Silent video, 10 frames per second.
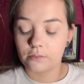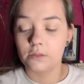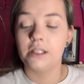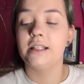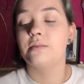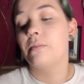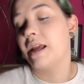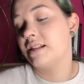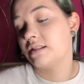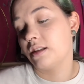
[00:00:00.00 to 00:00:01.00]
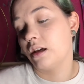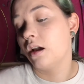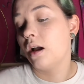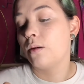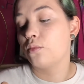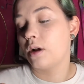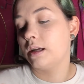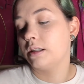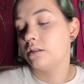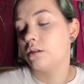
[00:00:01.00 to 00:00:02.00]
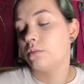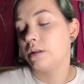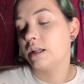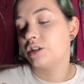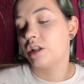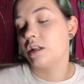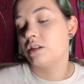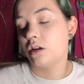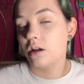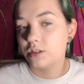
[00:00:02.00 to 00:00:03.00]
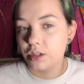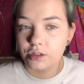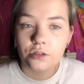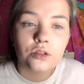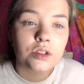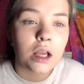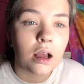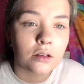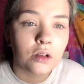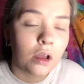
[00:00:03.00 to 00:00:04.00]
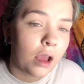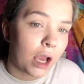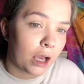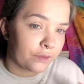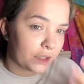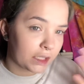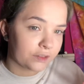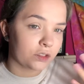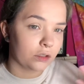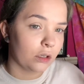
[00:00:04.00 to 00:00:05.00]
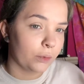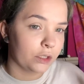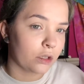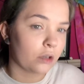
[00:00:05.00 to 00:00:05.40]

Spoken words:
It's meant to brighten complexion and dark circles, and I feel like I've still got a bit of dark